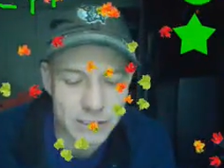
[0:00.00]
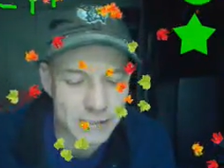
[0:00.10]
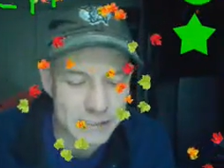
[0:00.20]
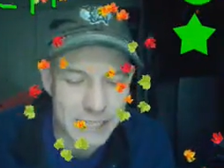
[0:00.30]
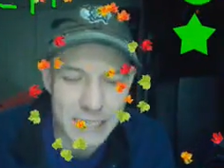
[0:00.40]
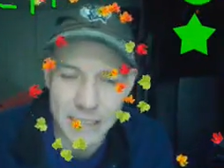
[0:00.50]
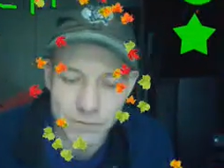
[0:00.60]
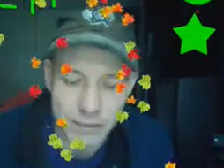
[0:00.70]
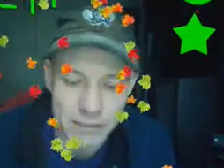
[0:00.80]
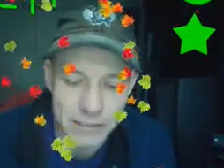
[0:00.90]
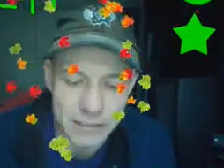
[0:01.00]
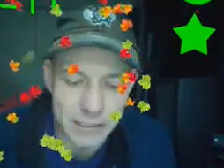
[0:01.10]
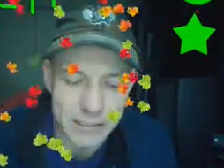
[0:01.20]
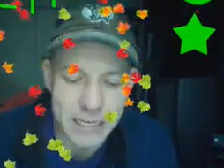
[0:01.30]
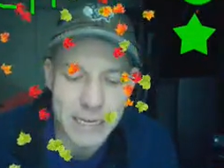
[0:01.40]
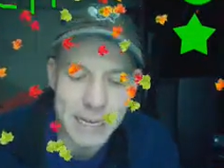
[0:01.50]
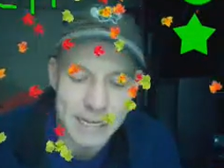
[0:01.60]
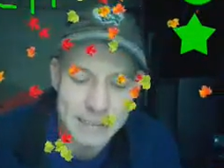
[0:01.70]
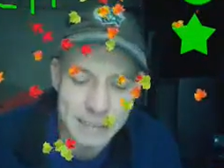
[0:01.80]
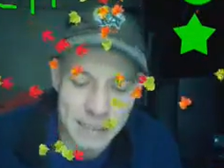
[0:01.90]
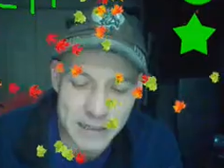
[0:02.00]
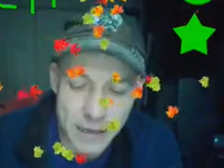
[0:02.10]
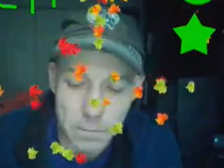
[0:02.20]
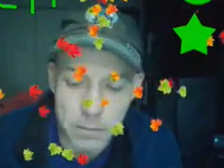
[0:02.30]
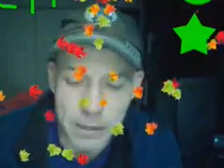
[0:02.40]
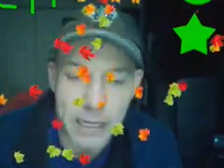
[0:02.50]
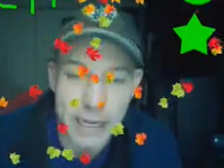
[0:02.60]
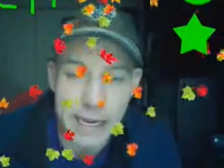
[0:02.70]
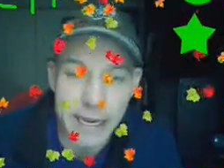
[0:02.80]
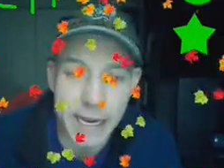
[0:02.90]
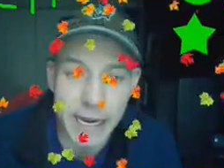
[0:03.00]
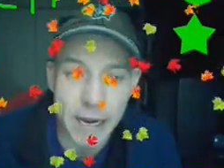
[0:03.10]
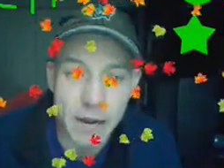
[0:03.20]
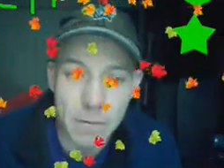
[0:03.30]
since 1956 as either player,